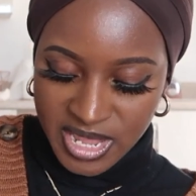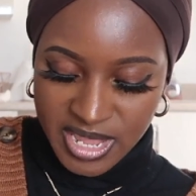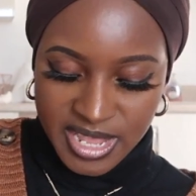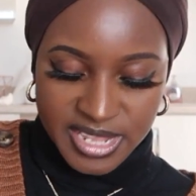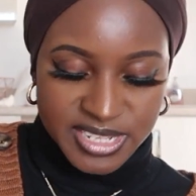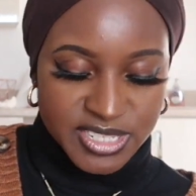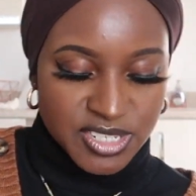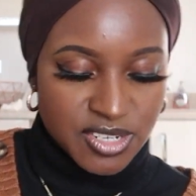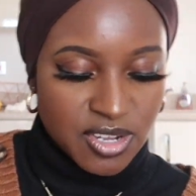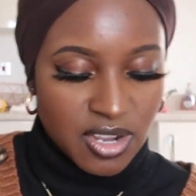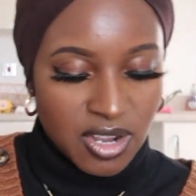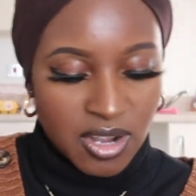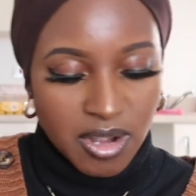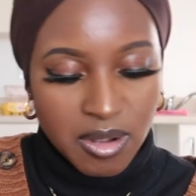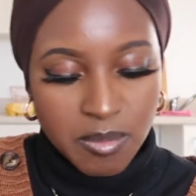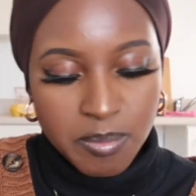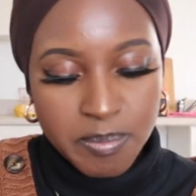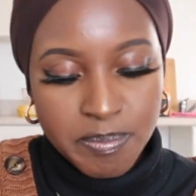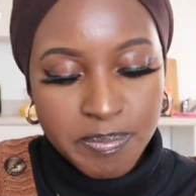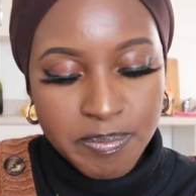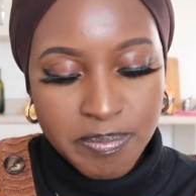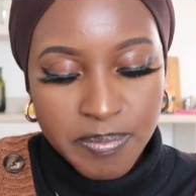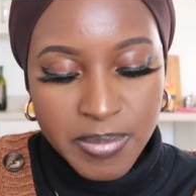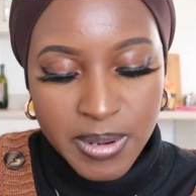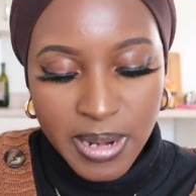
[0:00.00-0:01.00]
It's
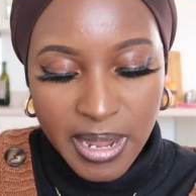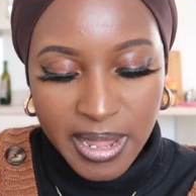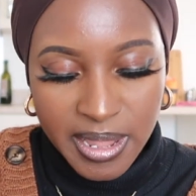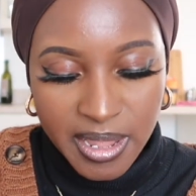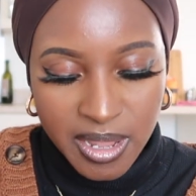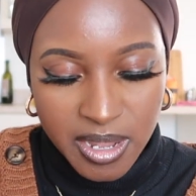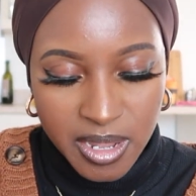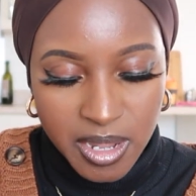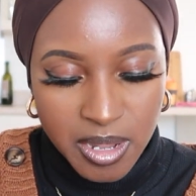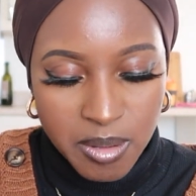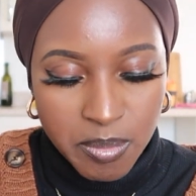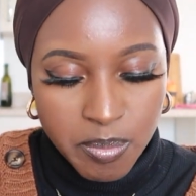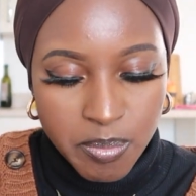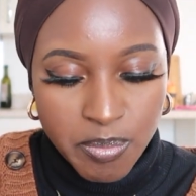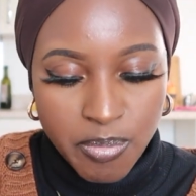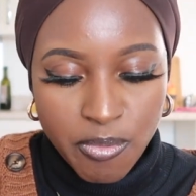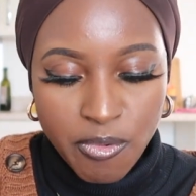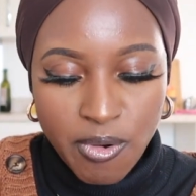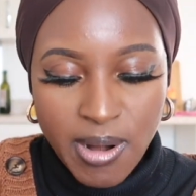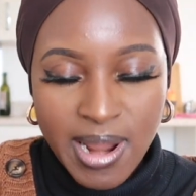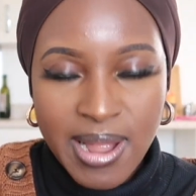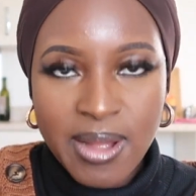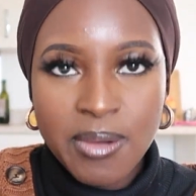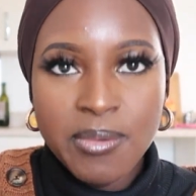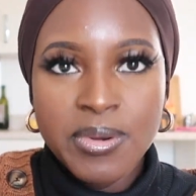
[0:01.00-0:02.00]
got like a
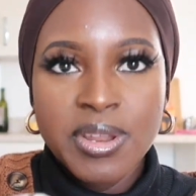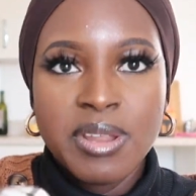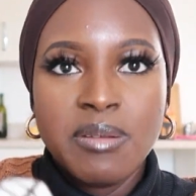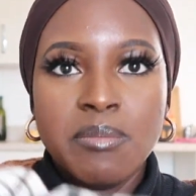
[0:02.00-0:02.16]
brown